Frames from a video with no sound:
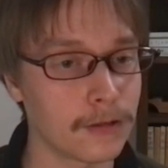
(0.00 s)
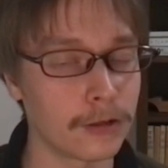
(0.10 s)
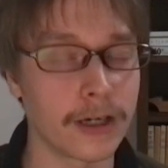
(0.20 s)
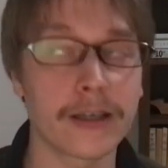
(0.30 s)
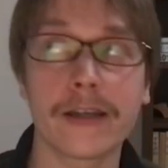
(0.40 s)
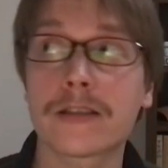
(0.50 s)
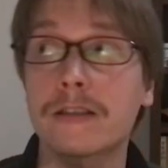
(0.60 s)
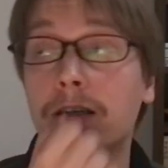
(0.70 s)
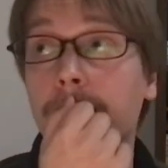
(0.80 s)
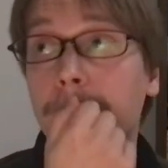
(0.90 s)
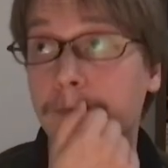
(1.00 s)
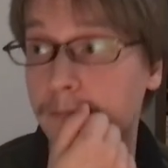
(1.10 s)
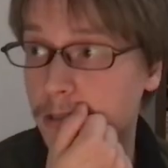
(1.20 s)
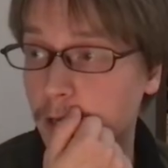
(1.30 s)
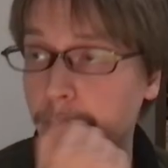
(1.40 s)
Or I guess
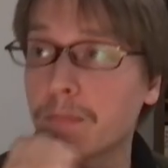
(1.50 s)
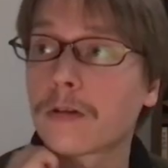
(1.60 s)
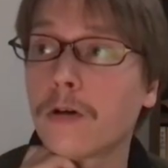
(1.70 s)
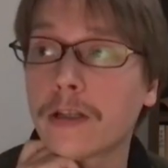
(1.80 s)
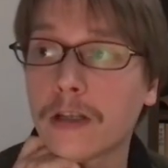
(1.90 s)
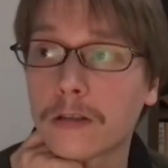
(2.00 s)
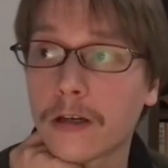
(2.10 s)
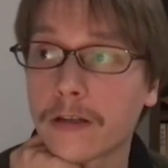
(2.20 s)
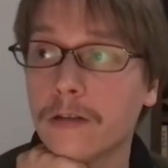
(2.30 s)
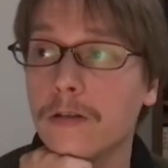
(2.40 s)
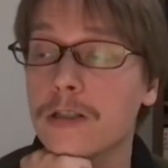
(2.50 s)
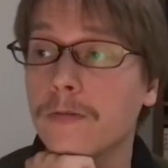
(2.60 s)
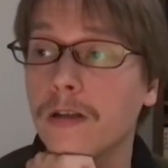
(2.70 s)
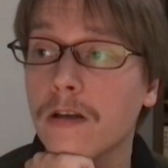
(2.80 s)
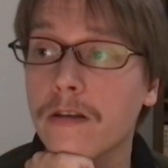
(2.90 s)
some people call it Atarigo as
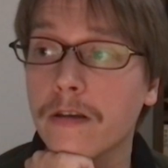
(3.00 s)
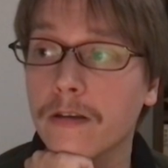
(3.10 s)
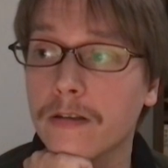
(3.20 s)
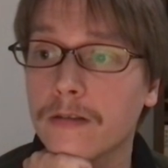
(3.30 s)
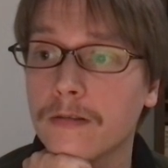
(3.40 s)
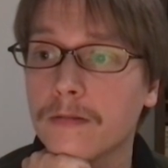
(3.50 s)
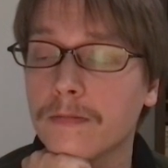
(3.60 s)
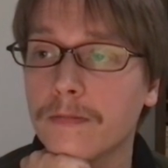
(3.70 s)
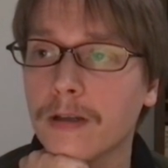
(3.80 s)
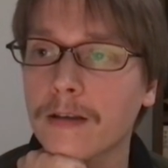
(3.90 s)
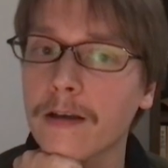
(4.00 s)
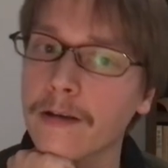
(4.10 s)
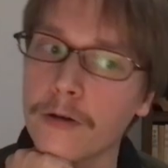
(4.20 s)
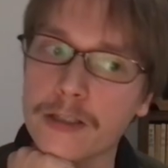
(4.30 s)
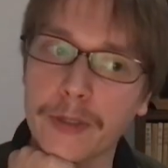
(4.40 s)
well, I think.
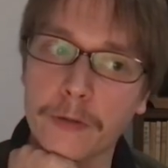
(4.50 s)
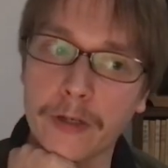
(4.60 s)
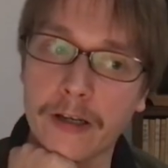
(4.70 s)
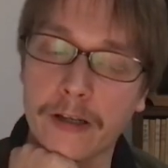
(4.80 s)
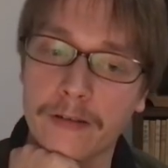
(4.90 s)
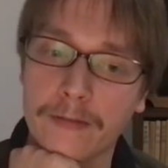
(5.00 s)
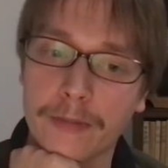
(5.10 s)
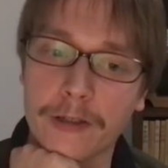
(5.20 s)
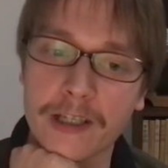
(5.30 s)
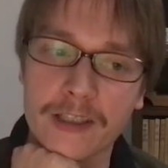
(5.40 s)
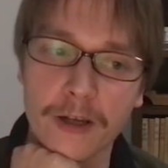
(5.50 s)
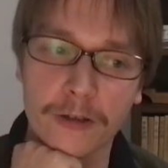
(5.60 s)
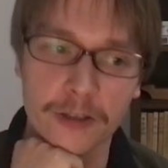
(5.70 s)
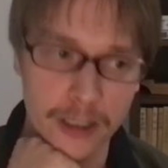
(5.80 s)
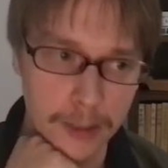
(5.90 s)
Atarigo is a bit weird, because it's
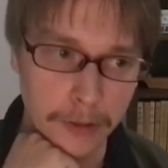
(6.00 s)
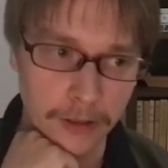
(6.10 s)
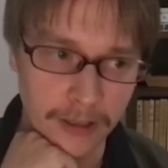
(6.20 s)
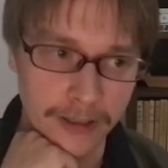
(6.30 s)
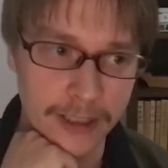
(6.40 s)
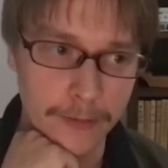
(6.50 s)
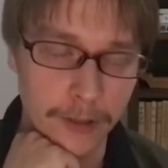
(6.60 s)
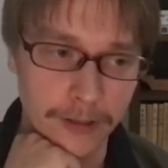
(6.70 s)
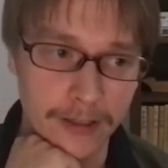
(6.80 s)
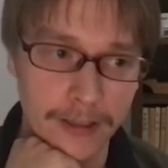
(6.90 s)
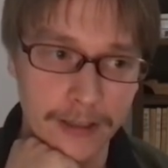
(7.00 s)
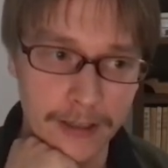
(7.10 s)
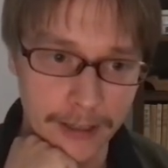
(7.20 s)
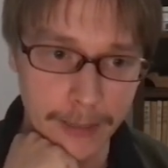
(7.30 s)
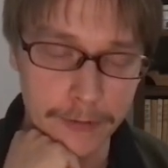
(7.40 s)
not just about Atari, it's about
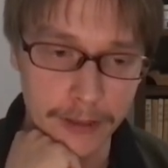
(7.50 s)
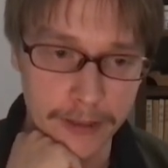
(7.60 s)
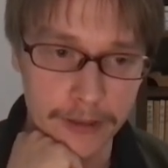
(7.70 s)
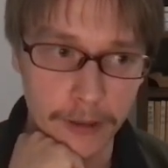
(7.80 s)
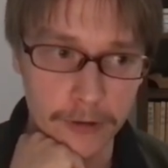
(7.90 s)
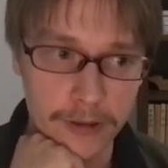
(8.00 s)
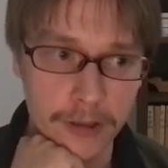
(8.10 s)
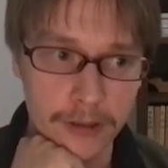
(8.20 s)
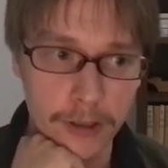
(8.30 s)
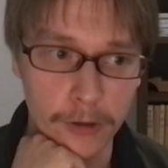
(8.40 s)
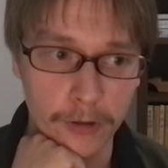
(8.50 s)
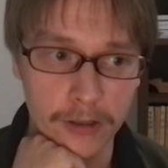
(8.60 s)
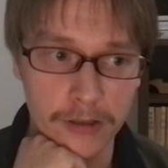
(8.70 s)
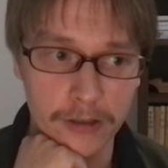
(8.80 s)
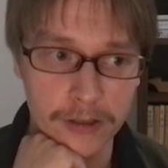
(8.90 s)
capturing the stones.
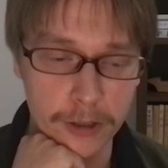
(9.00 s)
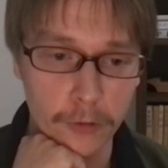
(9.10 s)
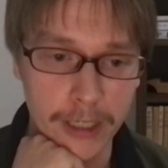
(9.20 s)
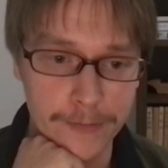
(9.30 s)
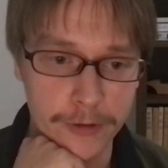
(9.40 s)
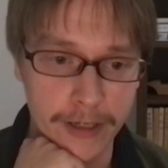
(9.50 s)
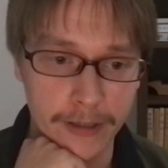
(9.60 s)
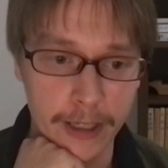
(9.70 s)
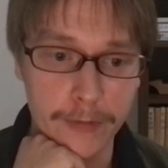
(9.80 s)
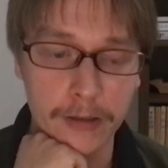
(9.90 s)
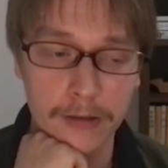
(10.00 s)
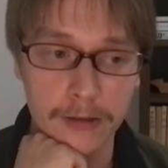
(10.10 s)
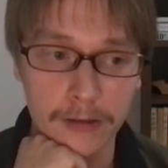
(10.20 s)
So, stone capturing game.